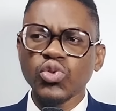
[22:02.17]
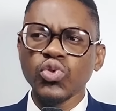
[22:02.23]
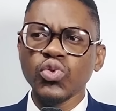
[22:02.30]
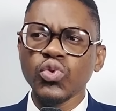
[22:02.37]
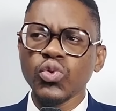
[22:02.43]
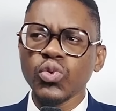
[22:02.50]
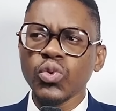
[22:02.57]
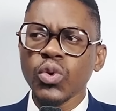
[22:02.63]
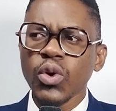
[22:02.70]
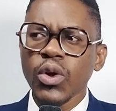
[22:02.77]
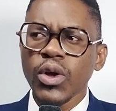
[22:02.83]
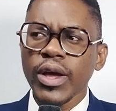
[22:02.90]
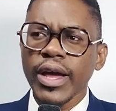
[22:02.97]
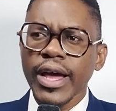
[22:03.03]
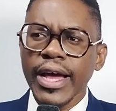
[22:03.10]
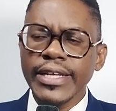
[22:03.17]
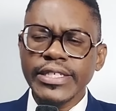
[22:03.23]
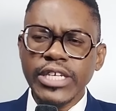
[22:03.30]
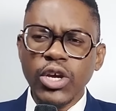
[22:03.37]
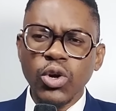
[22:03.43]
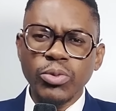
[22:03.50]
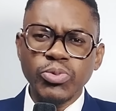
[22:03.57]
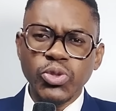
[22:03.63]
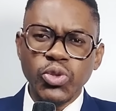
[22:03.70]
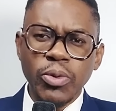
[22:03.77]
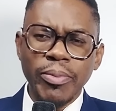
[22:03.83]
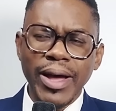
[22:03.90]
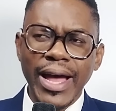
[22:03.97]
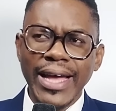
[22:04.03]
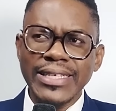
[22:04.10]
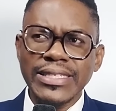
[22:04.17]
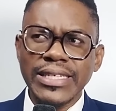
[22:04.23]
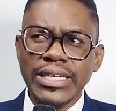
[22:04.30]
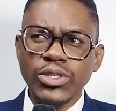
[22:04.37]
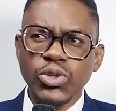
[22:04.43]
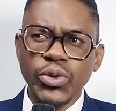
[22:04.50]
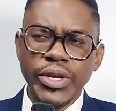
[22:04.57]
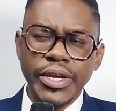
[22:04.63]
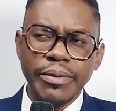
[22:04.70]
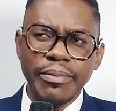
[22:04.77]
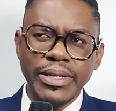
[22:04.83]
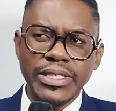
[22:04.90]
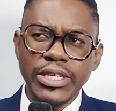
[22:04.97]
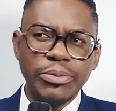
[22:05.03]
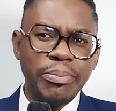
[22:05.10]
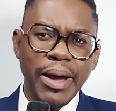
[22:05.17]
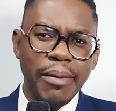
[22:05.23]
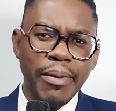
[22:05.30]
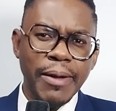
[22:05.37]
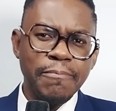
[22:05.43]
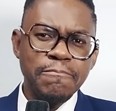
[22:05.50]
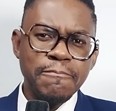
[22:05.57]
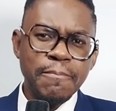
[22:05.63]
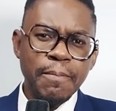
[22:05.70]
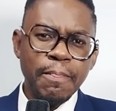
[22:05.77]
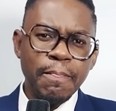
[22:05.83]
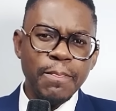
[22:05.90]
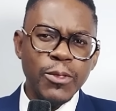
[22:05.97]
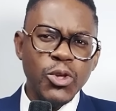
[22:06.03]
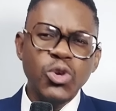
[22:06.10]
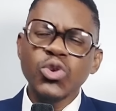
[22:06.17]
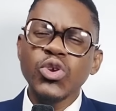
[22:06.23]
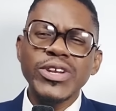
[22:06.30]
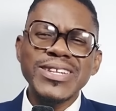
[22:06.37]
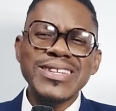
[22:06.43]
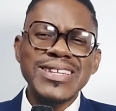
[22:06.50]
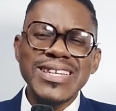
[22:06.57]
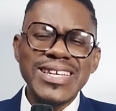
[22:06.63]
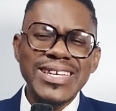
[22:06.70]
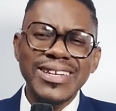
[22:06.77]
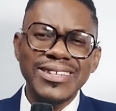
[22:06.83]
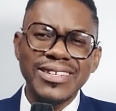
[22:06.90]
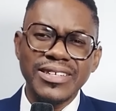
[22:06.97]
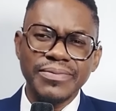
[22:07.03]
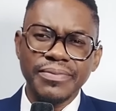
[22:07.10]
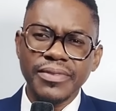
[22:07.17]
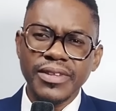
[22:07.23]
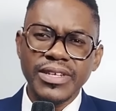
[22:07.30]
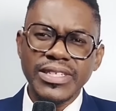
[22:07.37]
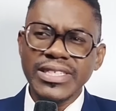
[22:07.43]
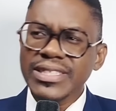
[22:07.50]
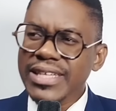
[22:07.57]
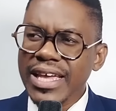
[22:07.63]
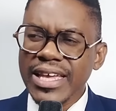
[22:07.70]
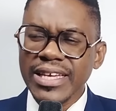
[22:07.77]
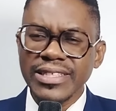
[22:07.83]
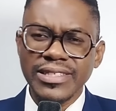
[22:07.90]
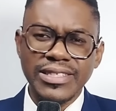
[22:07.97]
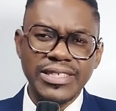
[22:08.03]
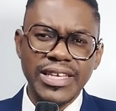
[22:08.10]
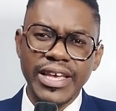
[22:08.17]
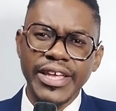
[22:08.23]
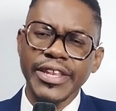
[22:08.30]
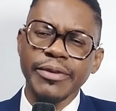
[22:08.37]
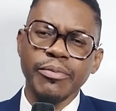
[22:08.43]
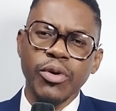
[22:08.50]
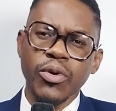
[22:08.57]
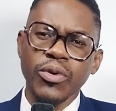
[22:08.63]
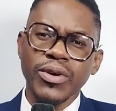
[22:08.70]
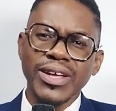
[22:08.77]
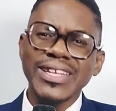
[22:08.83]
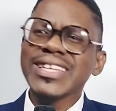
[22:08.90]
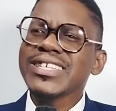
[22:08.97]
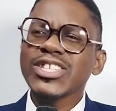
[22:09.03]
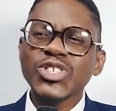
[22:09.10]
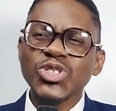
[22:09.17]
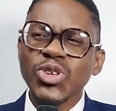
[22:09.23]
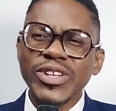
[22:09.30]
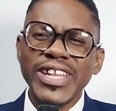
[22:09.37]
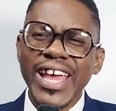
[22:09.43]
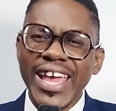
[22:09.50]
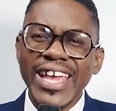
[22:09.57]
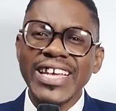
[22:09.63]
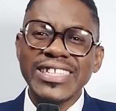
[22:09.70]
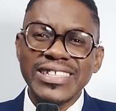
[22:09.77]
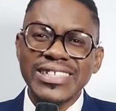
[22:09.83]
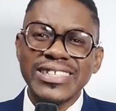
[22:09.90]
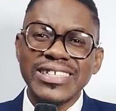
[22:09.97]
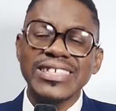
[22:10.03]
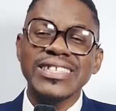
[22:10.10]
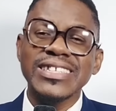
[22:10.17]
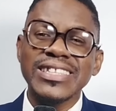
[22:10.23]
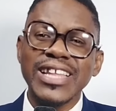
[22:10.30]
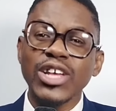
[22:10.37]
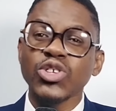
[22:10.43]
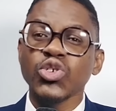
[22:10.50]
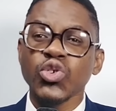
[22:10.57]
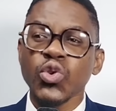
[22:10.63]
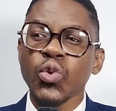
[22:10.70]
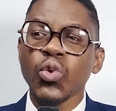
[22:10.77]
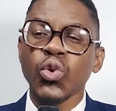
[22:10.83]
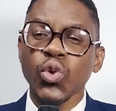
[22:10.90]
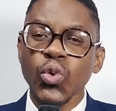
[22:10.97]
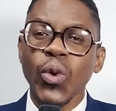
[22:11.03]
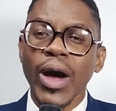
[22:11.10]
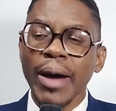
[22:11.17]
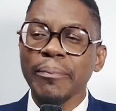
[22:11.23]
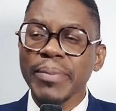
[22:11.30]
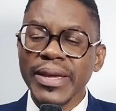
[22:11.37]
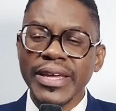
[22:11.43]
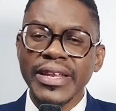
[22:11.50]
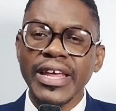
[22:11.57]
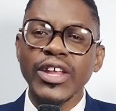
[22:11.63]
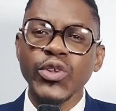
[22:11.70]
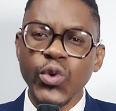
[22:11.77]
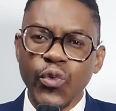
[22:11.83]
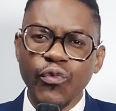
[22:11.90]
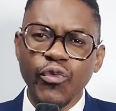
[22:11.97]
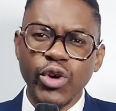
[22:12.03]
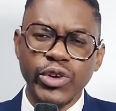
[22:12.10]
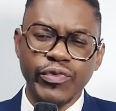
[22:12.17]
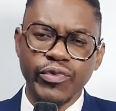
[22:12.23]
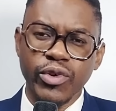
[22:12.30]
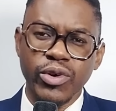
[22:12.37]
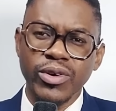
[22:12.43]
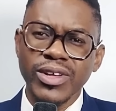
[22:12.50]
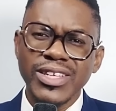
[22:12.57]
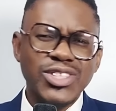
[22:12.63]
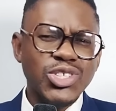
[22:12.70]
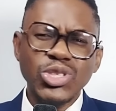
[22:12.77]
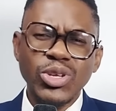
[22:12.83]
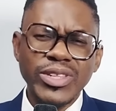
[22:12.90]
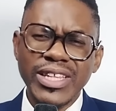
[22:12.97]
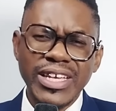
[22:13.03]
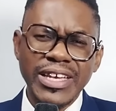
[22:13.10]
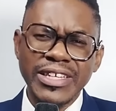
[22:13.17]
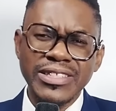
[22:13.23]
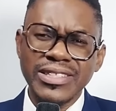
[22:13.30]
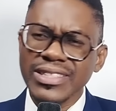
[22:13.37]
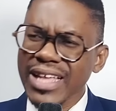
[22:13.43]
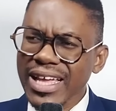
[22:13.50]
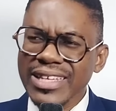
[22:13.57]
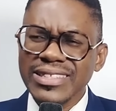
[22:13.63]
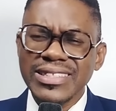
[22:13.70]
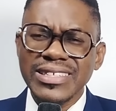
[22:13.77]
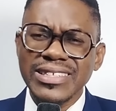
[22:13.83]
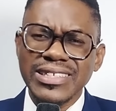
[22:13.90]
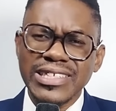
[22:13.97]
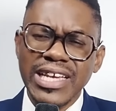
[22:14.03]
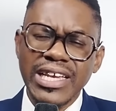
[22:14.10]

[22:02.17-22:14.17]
to Jacob Zuma, I said to him, I said, Baba, you don't need this ANC anymore. This is not the ANC that you grew up in and you fought for. It's not the ANC. The ANC has